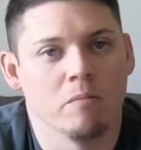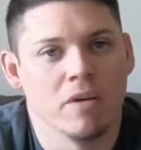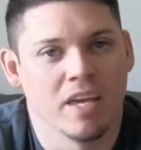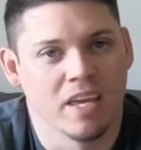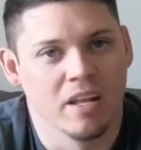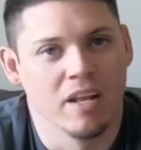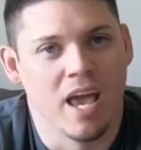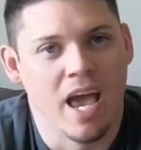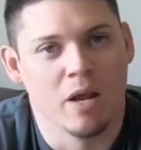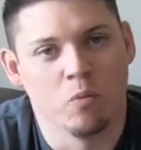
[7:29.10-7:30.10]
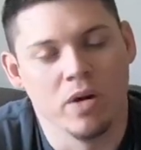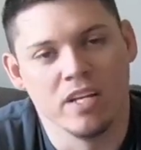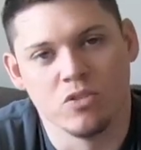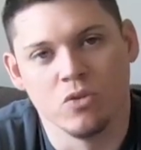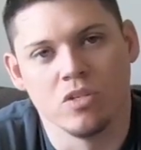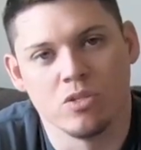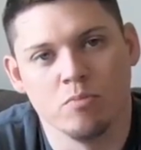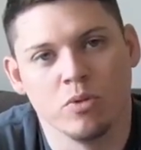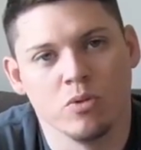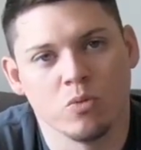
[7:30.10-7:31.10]
it can add weight to this
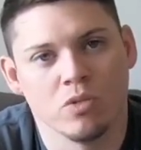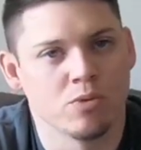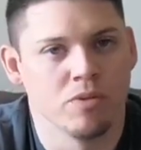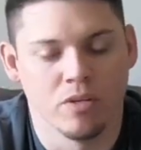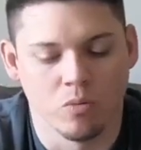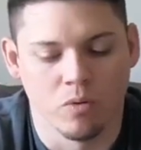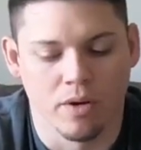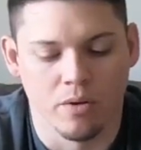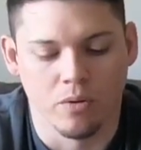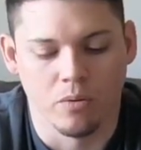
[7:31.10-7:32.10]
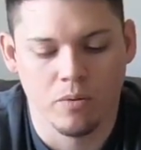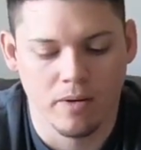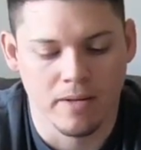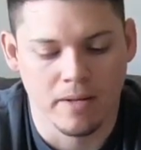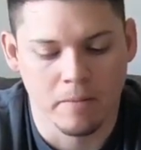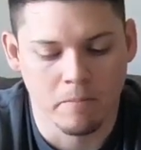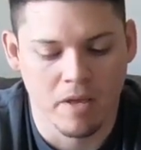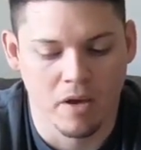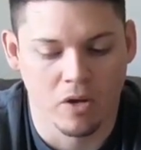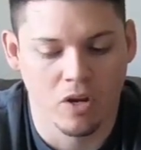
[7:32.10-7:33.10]
boot, which we don't want to do.
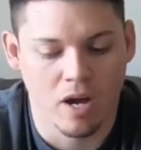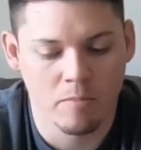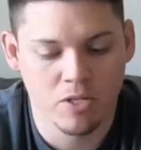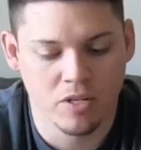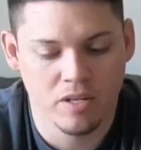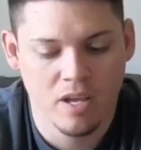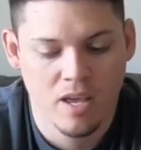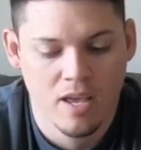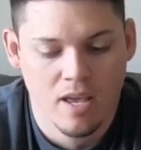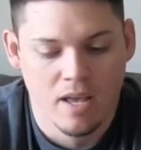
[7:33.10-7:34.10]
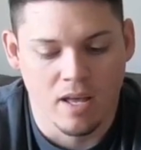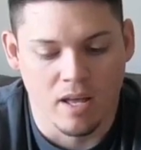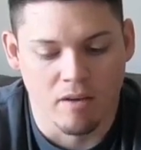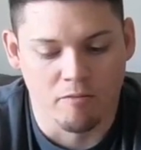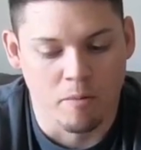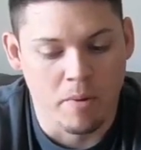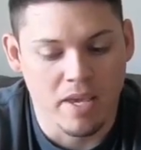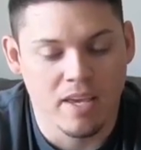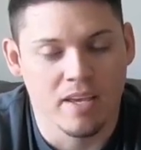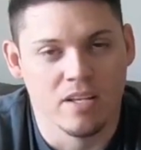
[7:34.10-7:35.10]
A good option for
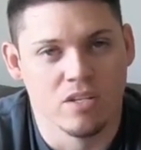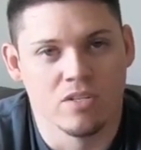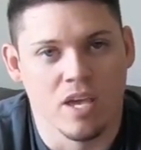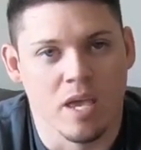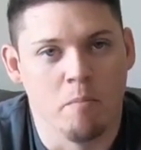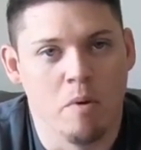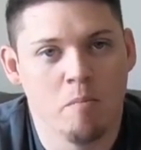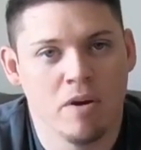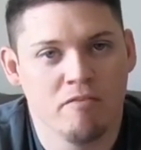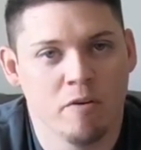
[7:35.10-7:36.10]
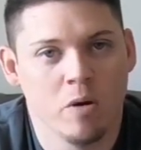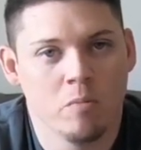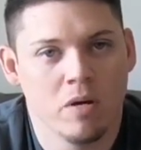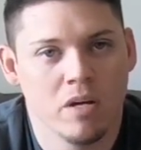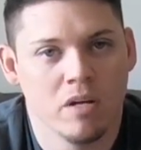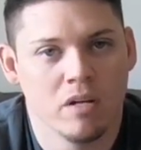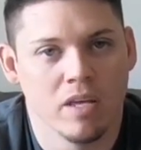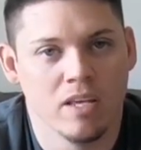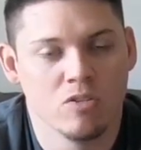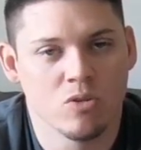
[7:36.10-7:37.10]
me is a memory foam
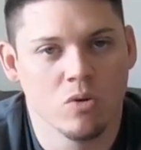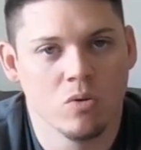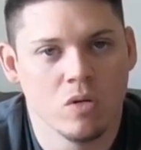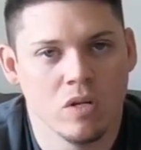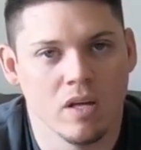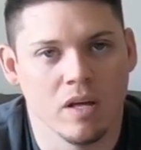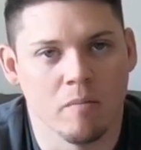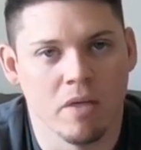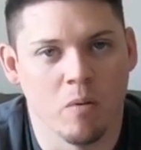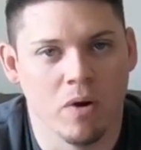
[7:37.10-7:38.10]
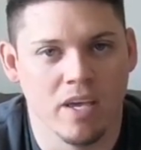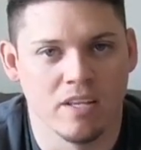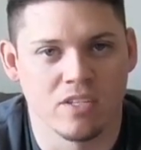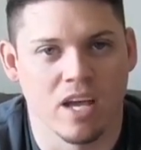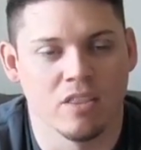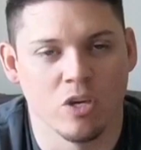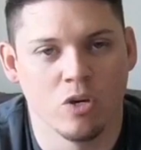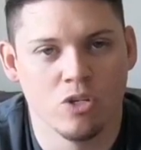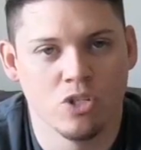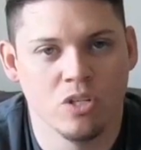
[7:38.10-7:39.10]
insole. That way it's got the
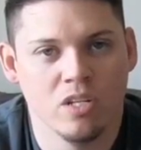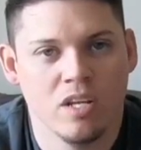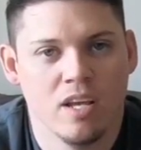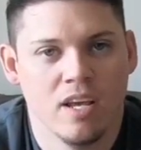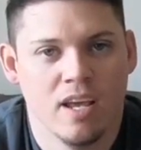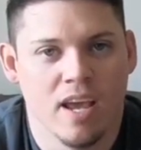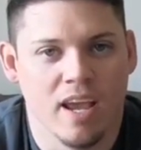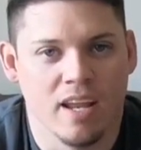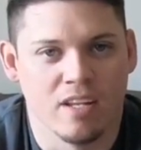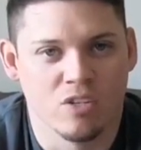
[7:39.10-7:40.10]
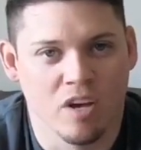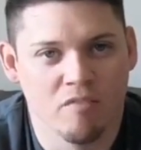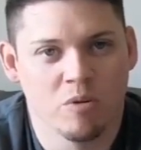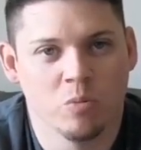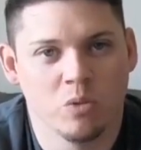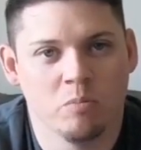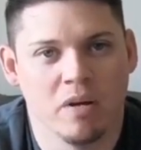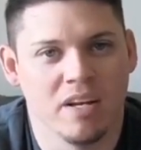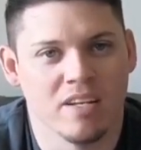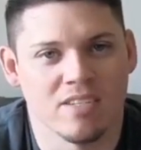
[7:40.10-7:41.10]
cushion and it's comfortable,
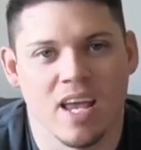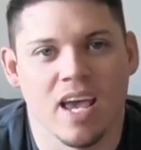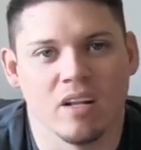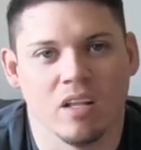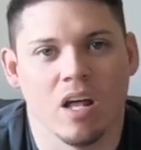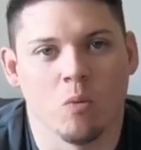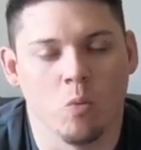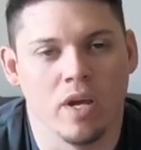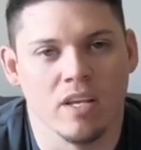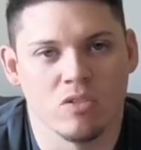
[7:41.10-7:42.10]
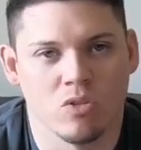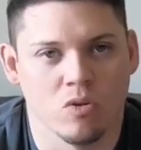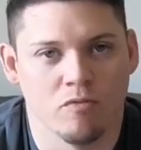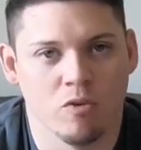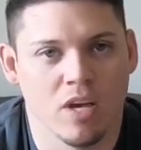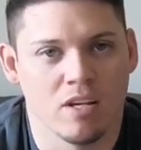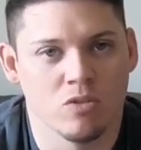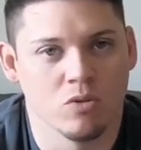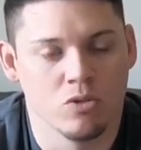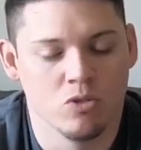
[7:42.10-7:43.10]
but it doesn't add a lot of weight. So if you guys
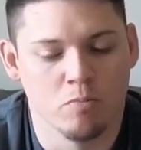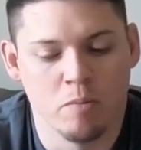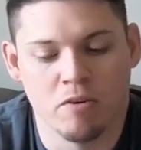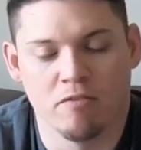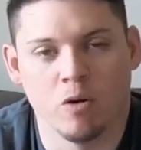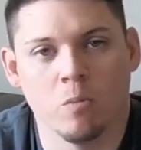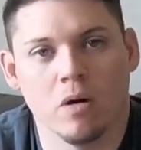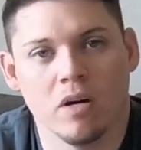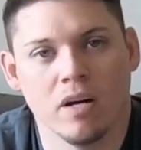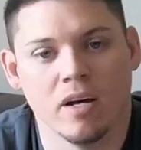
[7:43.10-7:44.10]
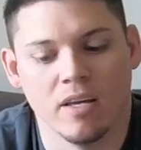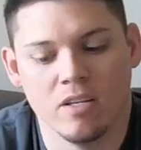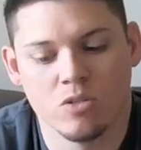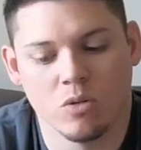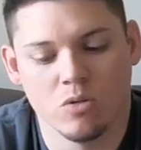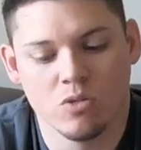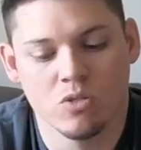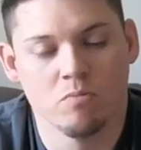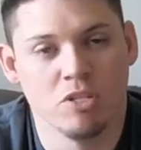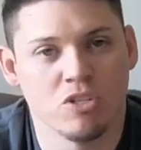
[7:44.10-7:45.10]
don't use memory foam
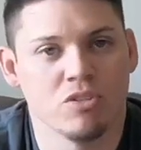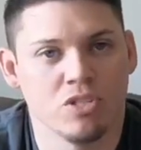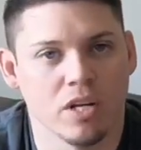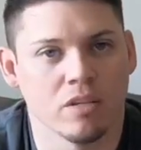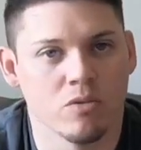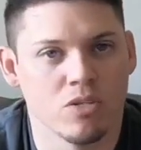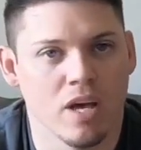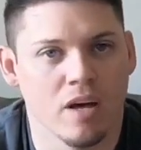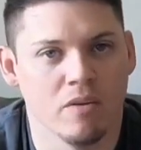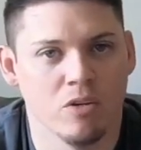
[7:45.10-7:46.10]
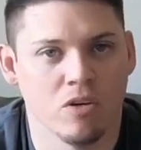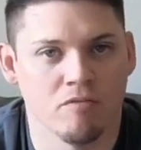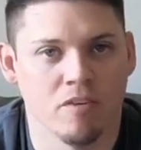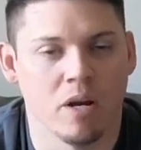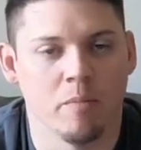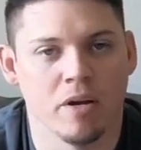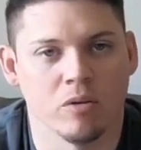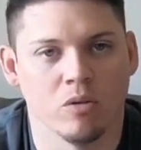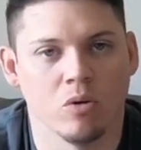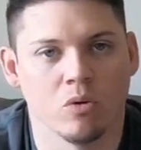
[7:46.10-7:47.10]
insoles, be sure and check those out, and you can find them at your
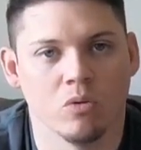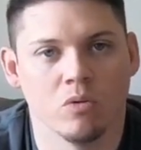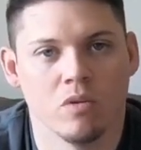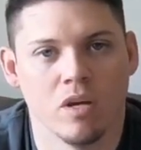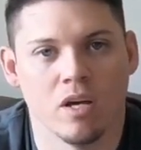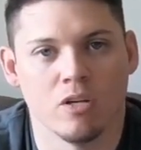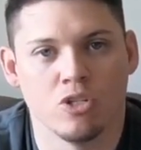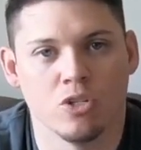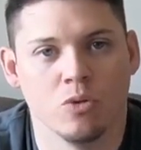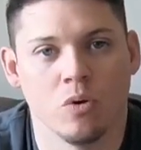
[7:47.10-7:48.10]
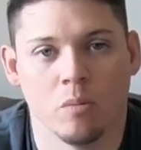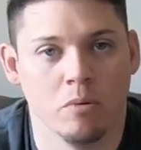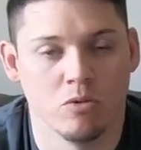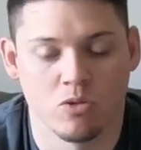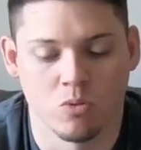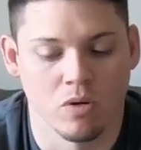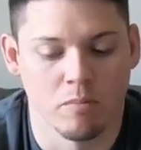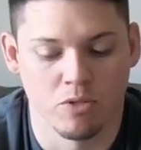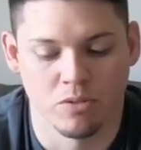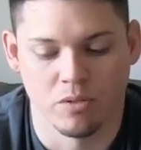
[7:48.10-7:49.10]
local shoe or boot store,
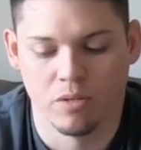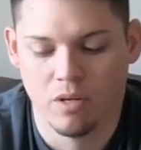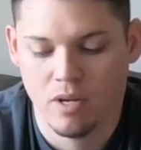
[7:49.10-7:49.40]
I'm sure.